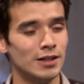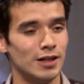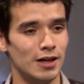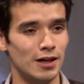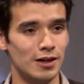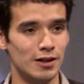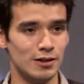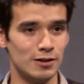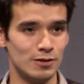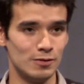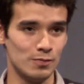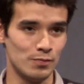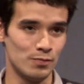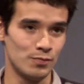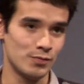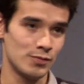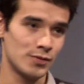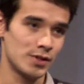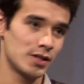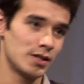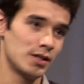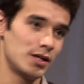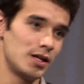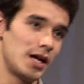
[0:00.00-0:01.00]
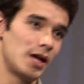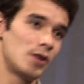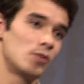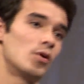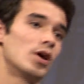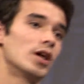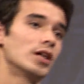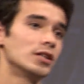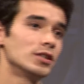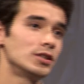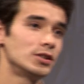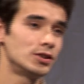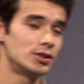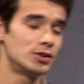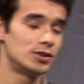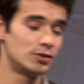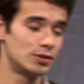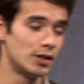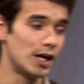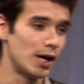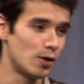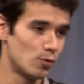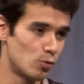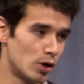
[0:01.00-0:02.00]
I want
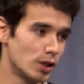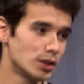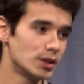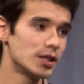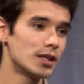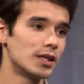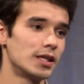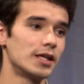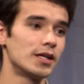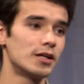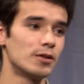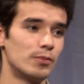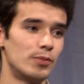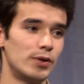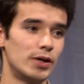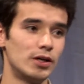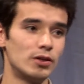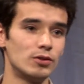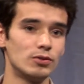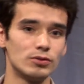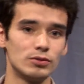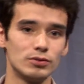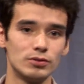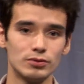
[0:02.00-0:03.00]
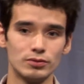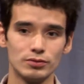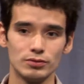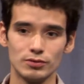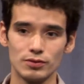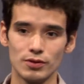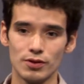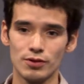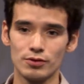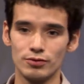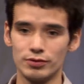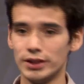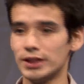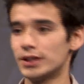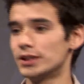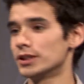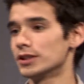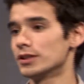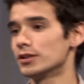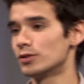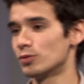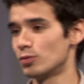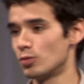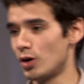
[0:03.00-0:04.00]
to think about the
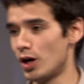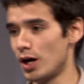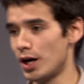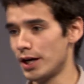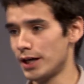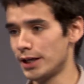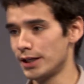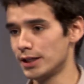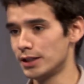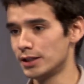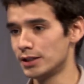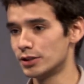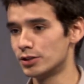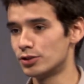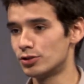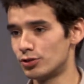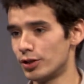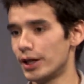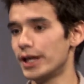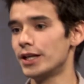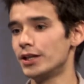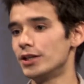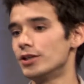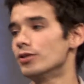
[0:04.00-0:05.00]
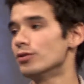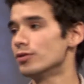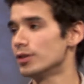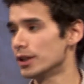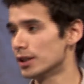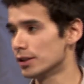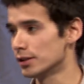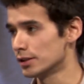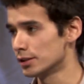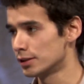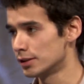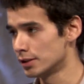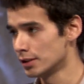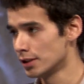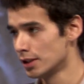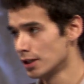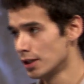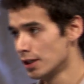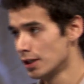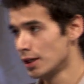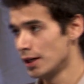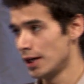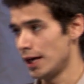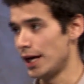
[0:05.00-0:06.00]
reasons why trade unions
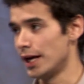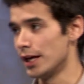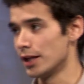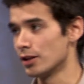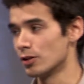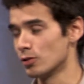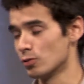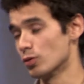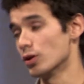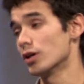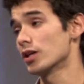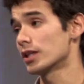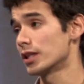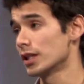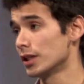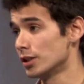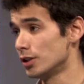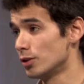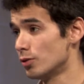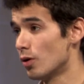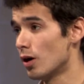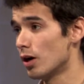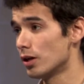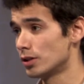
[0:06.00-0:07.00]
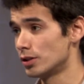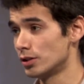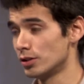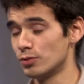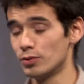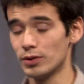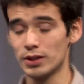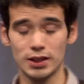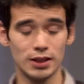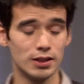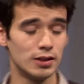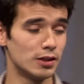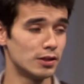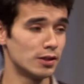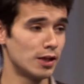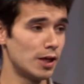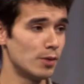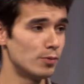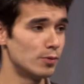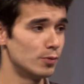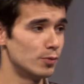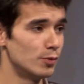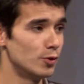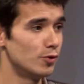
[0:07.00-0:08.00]
and the work that you all do within the
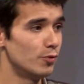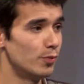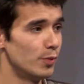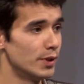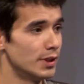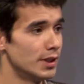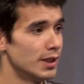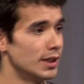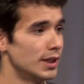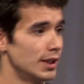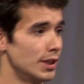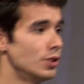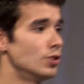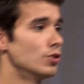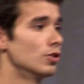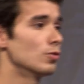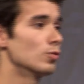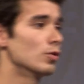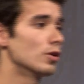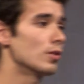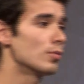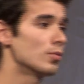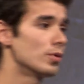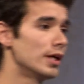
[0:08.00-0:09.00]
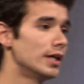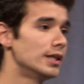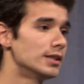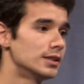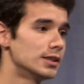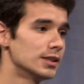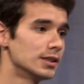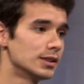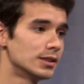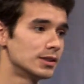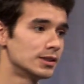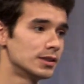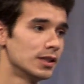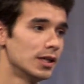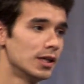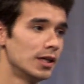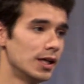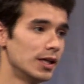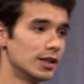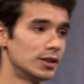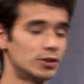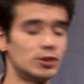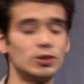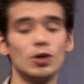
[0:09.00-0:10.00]
labor movement and in your workplaces
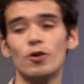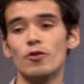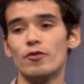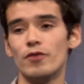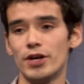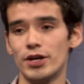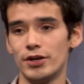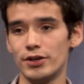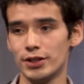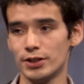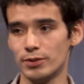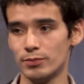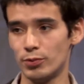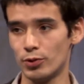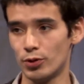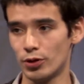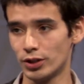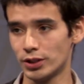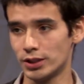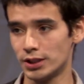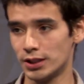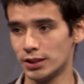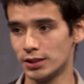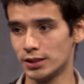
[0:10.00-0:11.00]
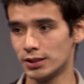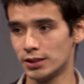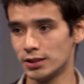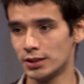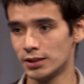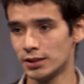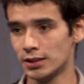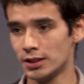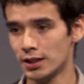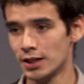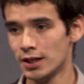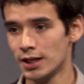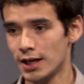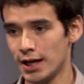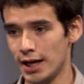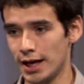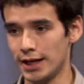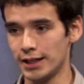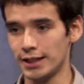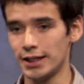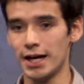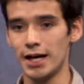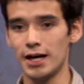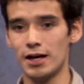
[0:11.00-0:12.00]
is so very important,
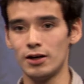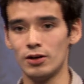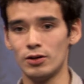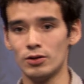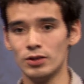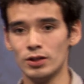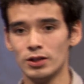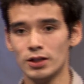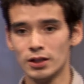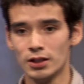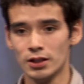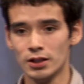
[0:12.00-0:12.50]
and how